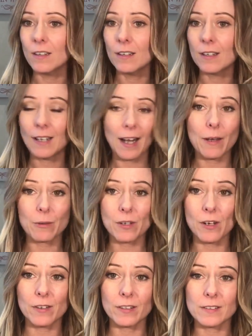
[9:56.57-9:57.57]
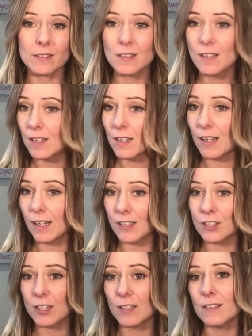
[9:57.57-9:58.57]
Cloud 9s. And as
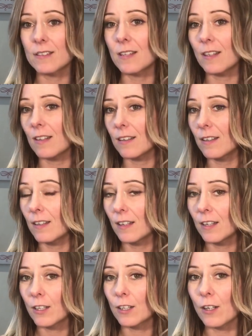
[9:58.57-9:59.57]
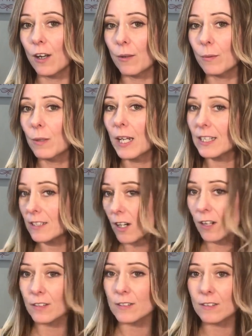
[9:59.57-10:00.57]
you can see, you know, it's not
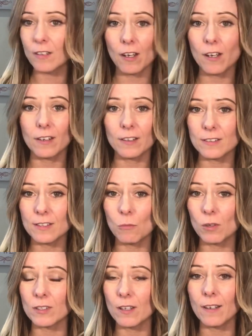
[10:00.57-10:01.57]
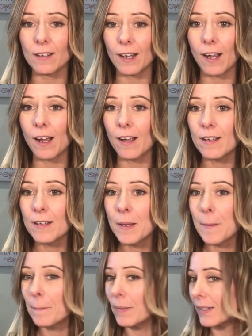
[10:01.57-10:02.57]
as curly as it was earlier,
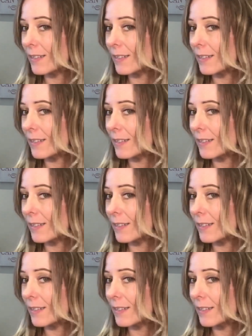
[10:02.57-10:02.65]
but it's